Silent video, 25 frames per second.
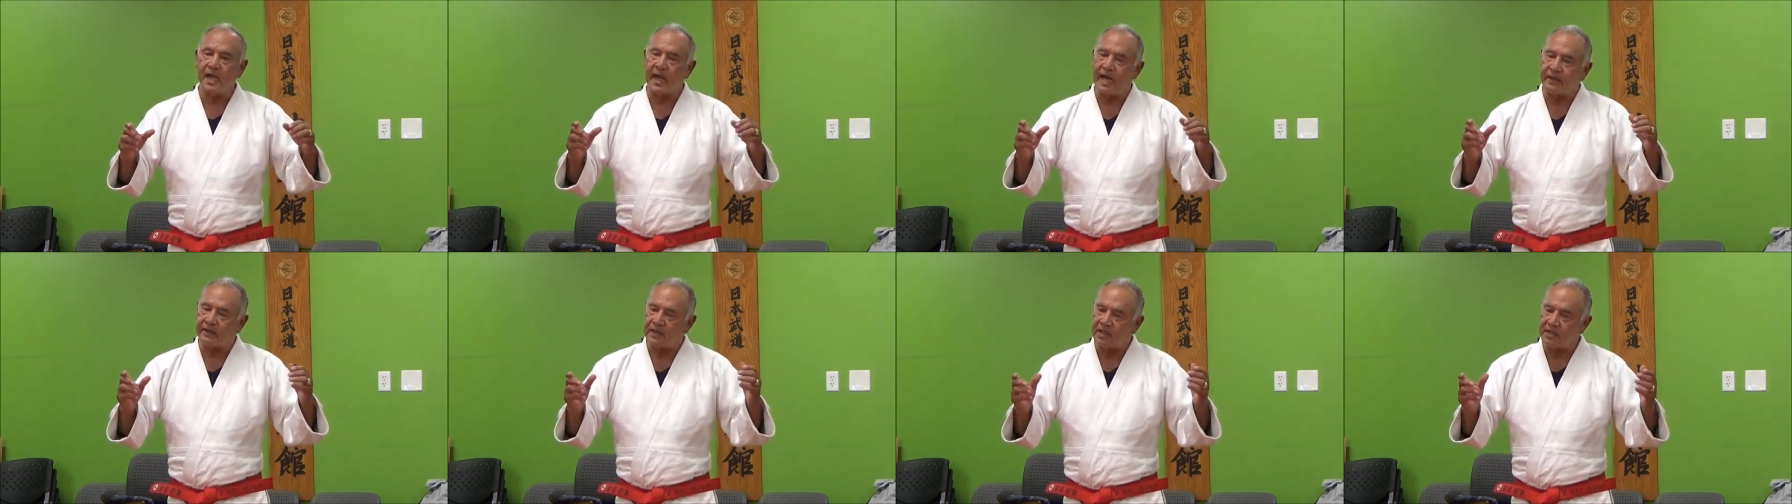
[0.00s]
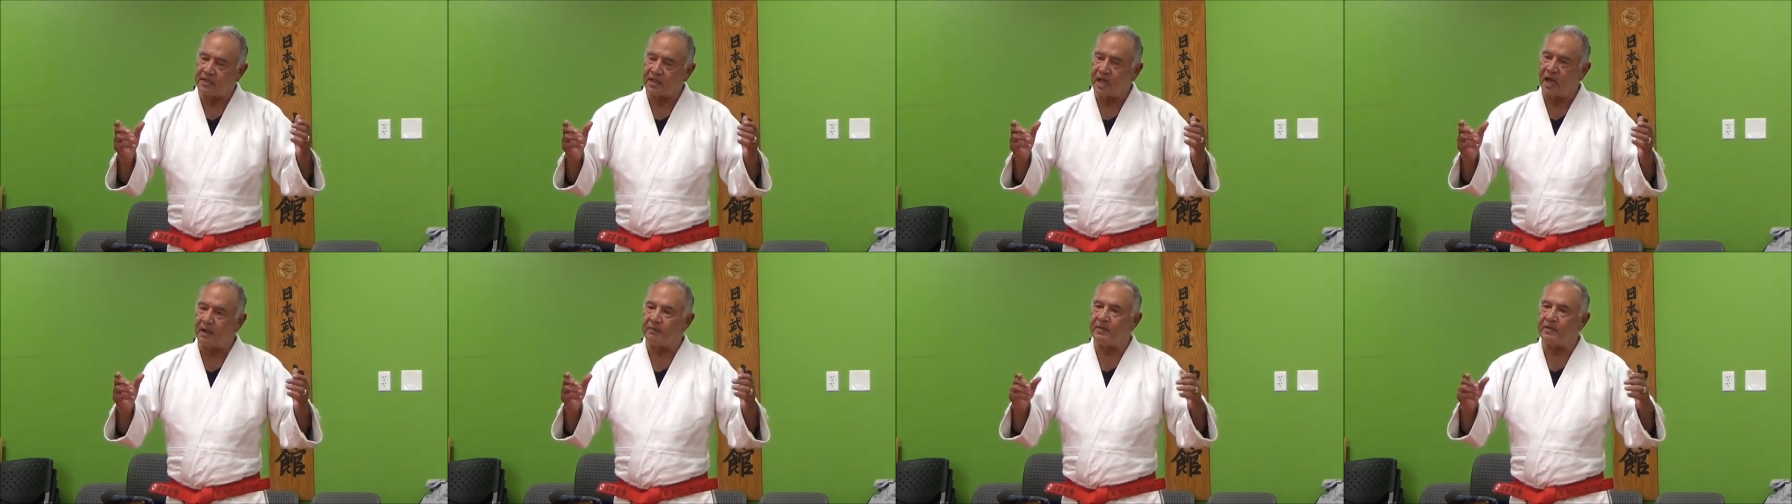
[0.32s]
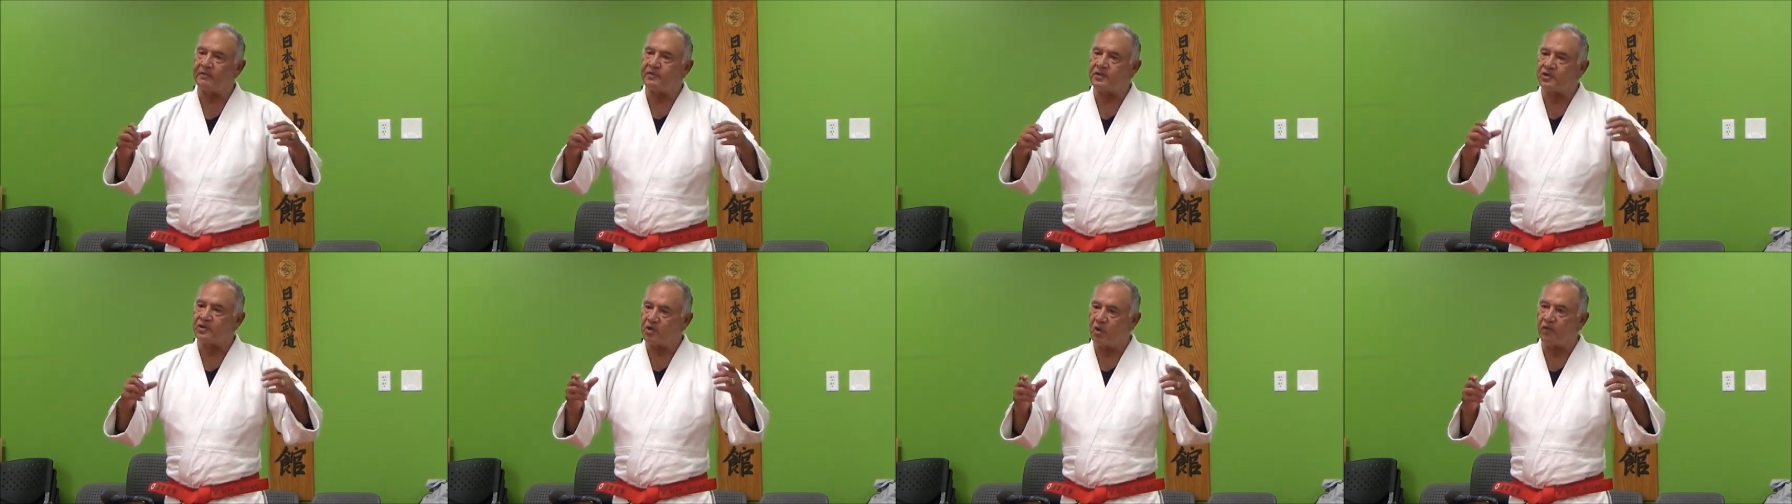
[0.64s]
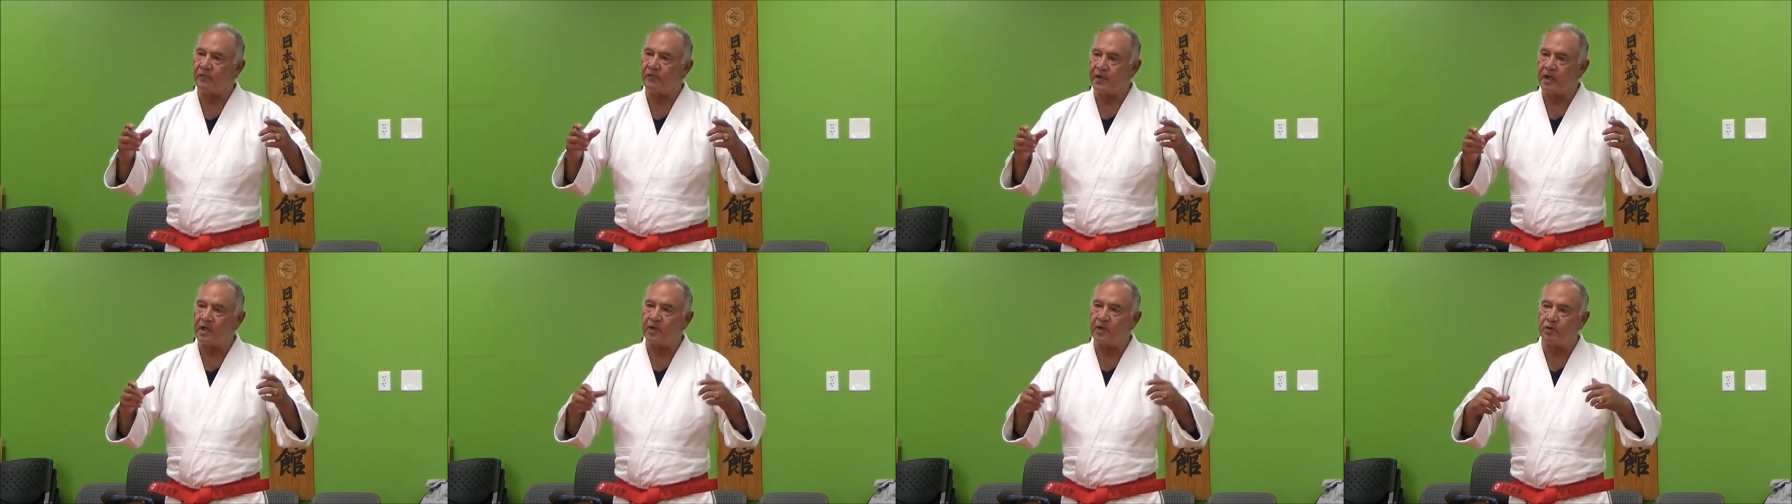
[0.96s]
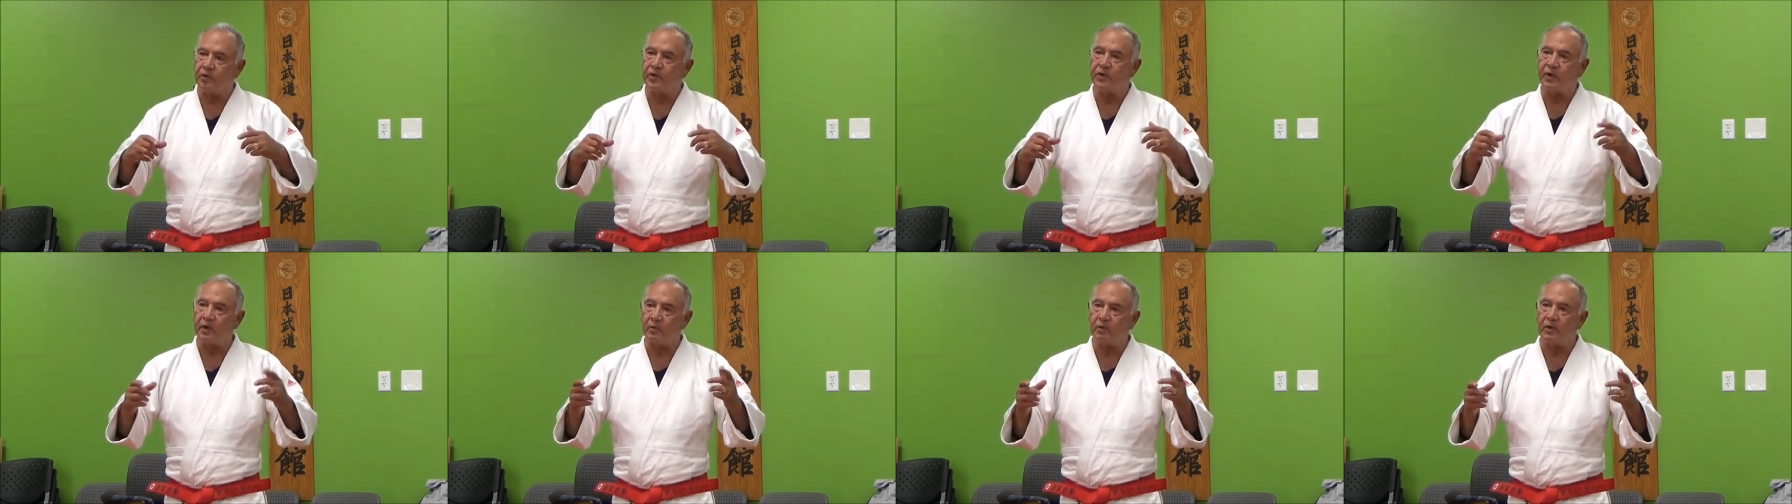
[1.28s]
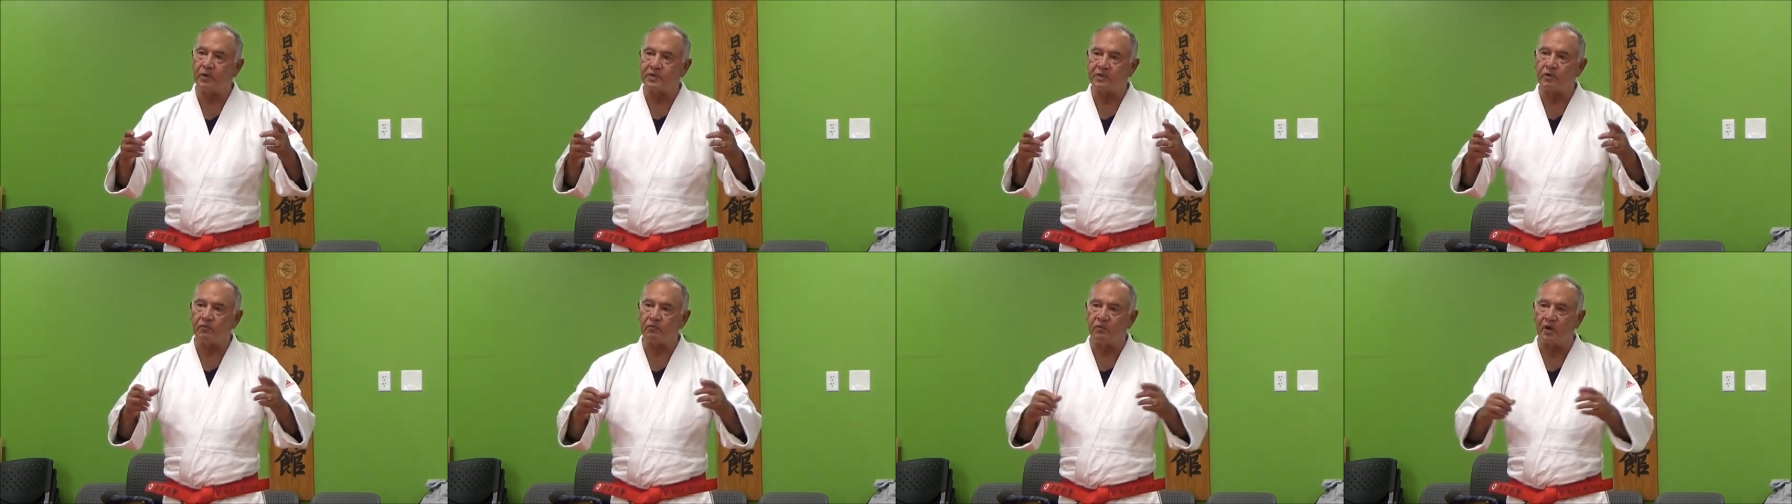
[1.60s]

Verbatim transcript: at the time it was Soviet Union, it wasn't